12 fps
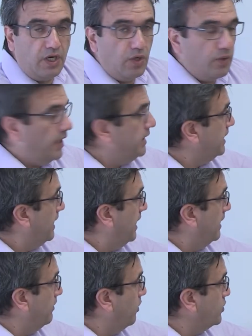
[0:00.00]
right?
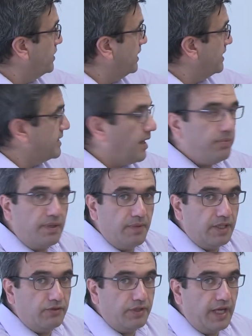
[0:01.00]
And those are
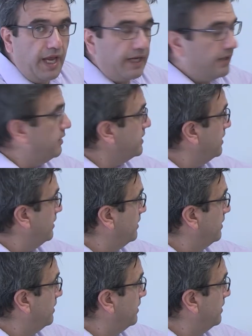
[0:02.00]
supplementary angles.